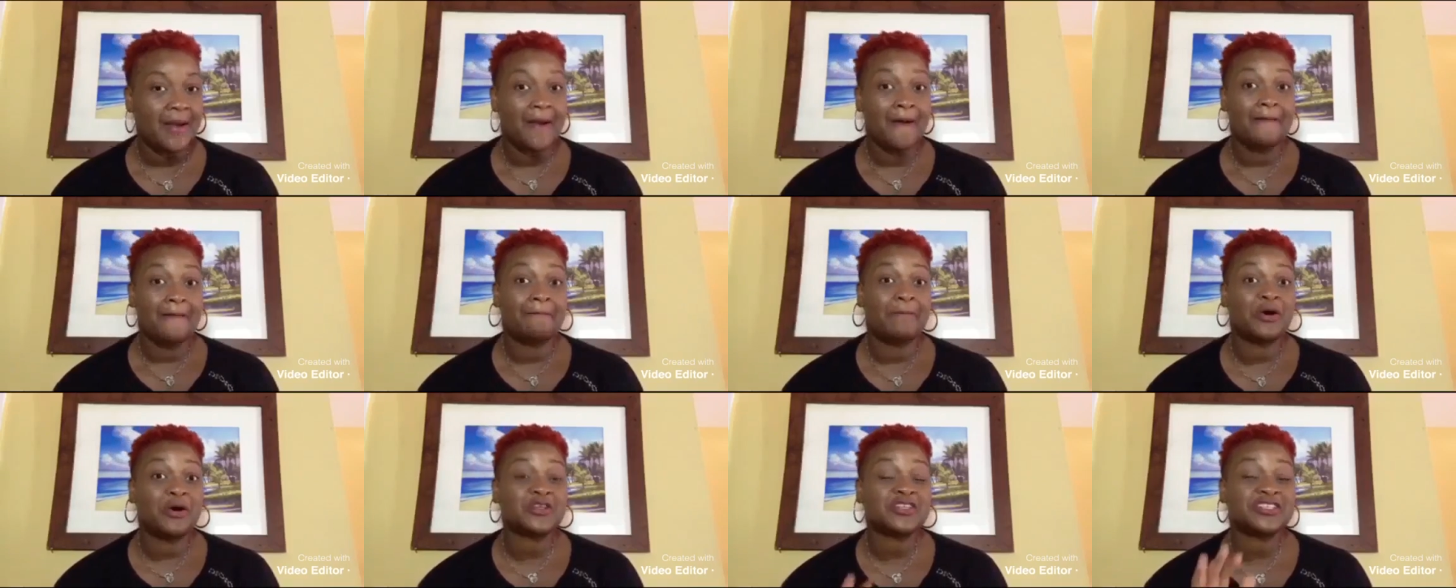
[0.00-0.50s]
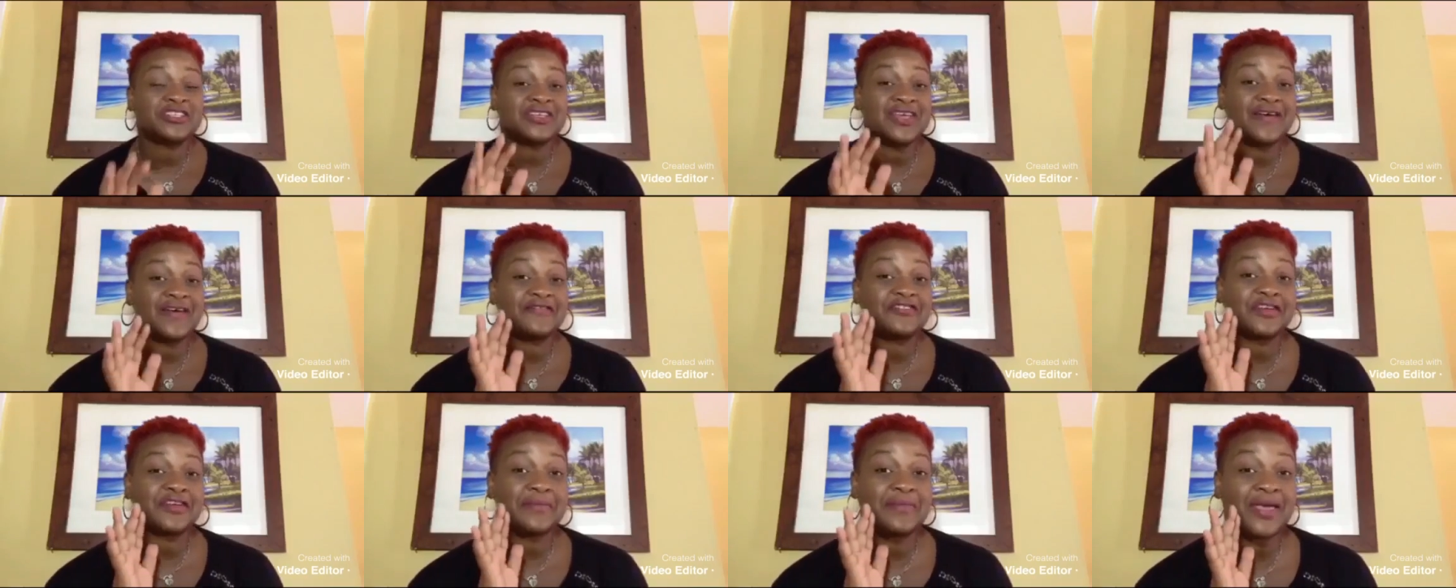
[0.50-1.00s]
but she have
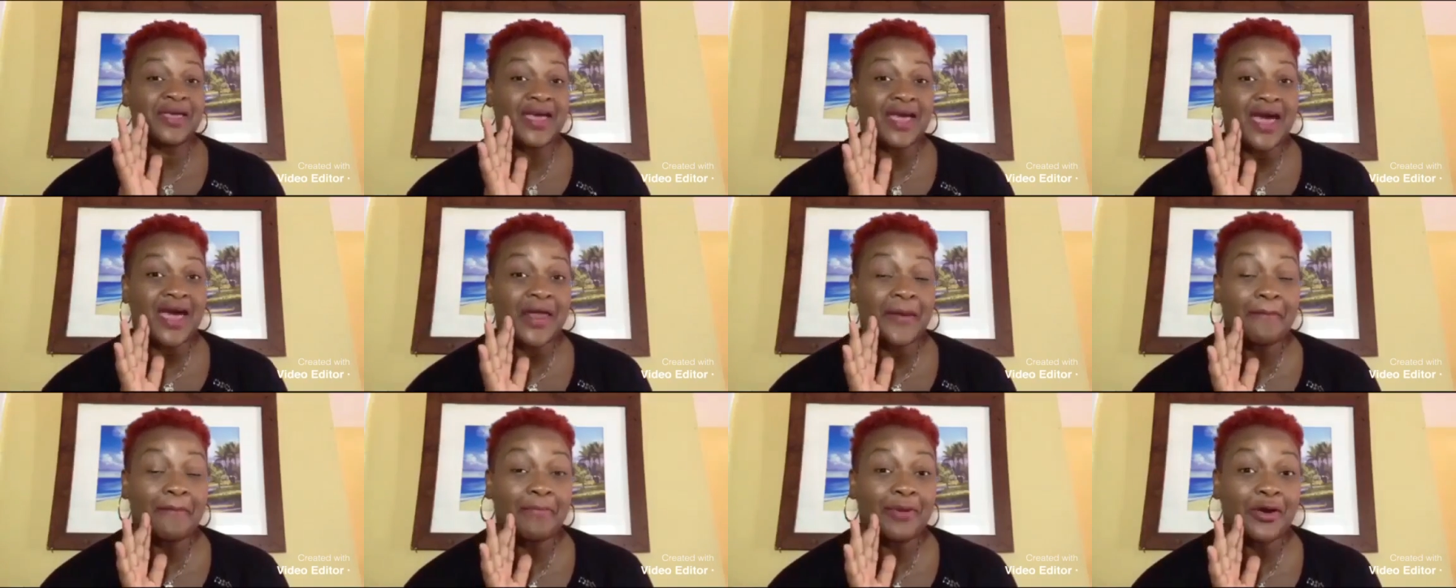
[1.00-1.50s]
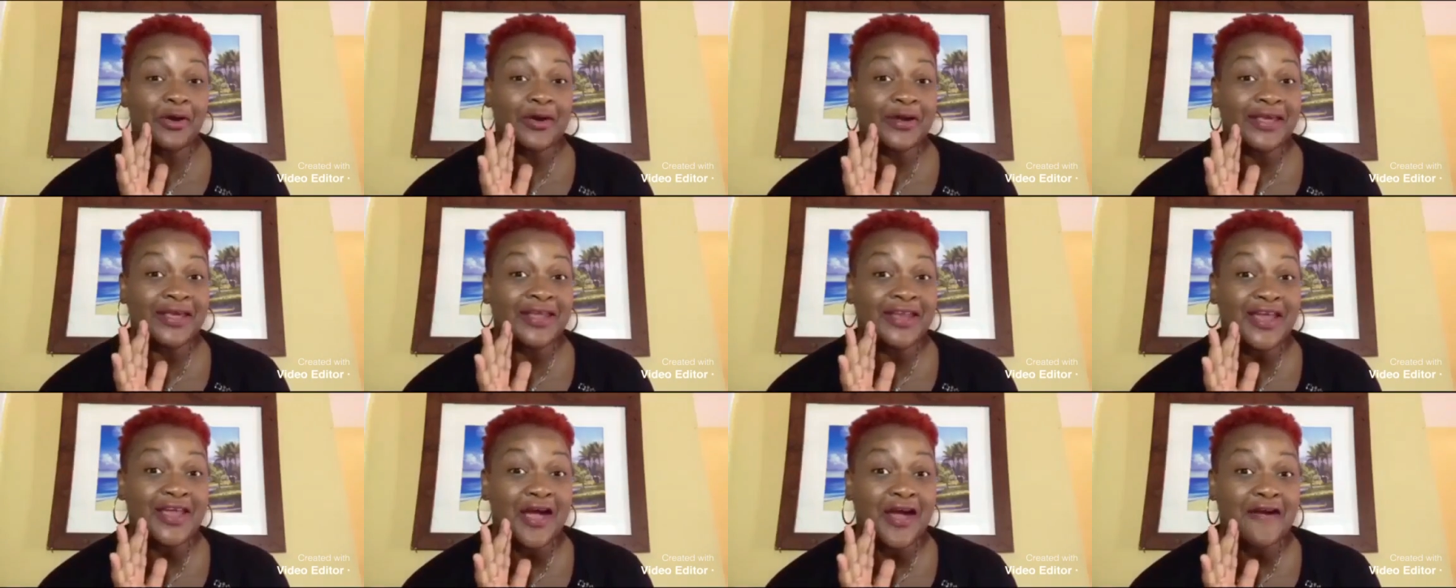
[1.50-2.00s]
Jamaican blood in
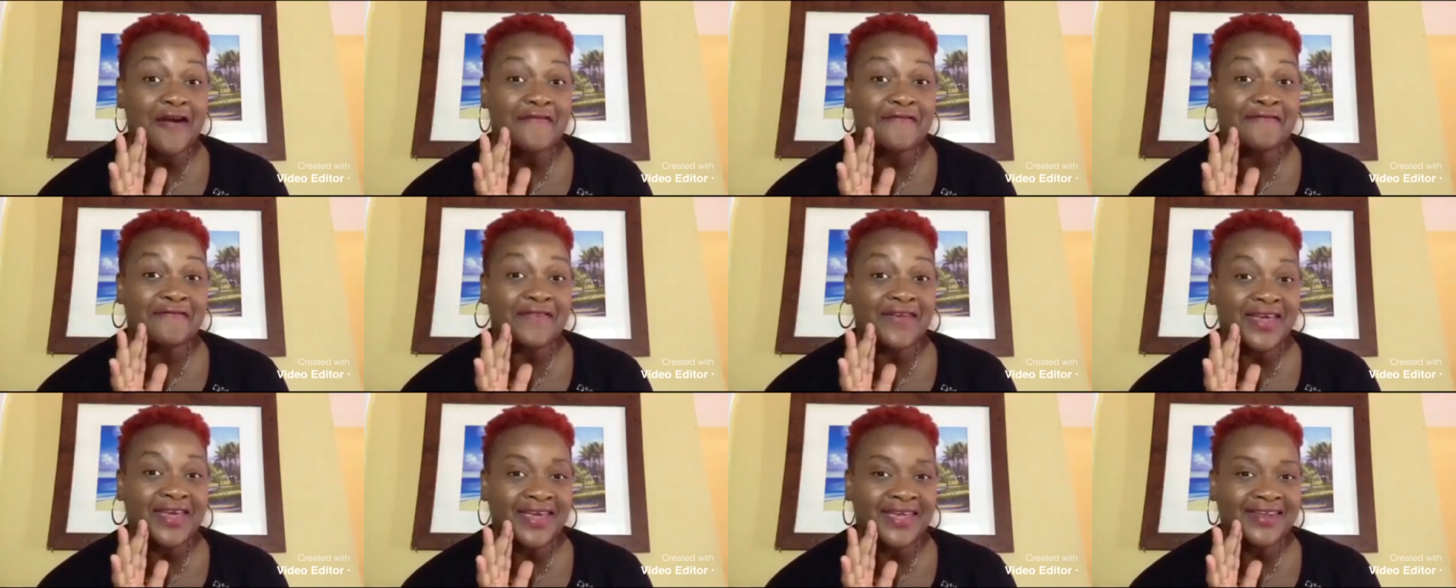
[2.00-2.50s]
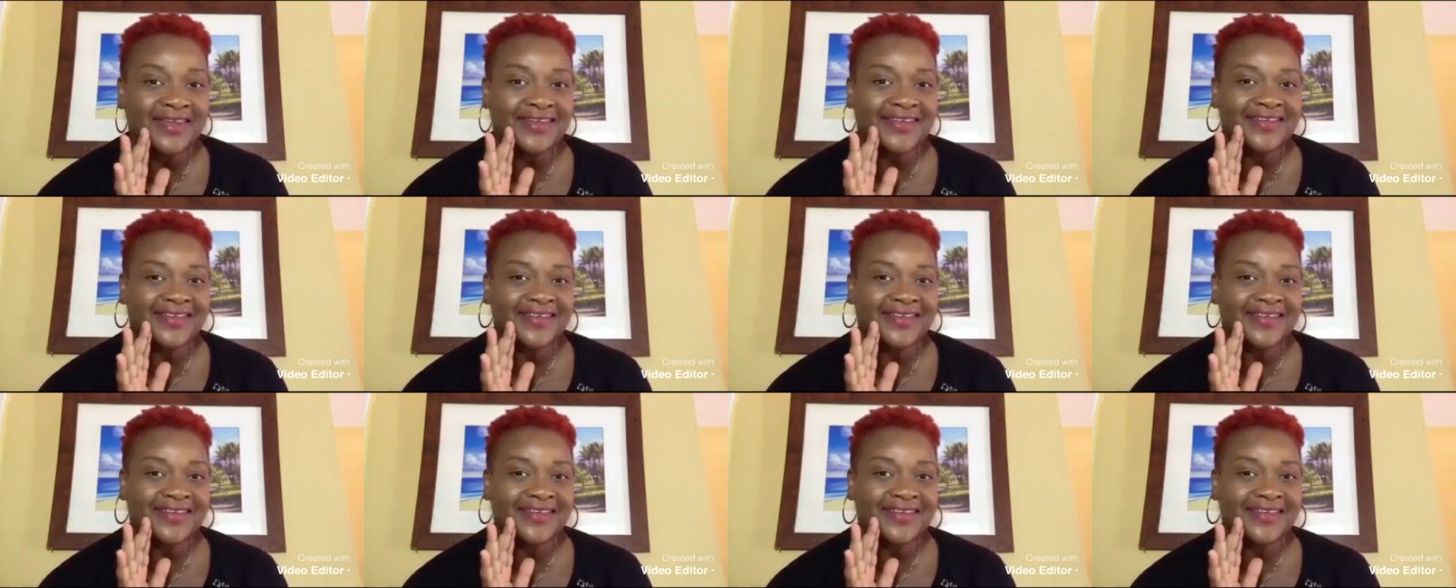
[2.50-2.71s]
her vein.